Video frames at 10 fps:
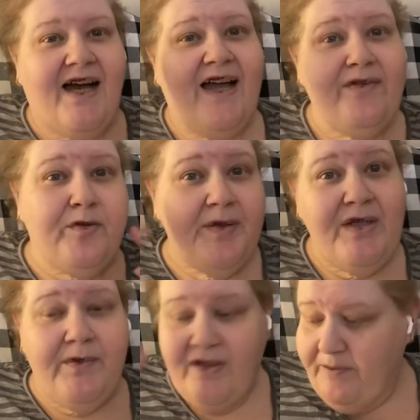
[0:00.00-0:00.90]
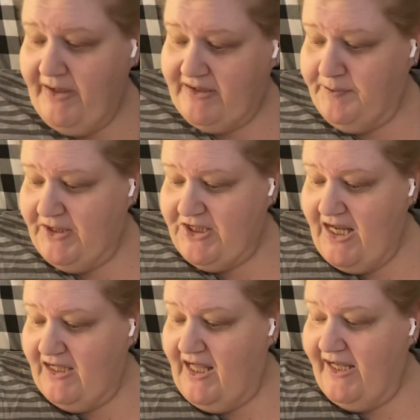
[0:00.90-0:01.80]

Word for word: Hi everybody, welcome back to my channel.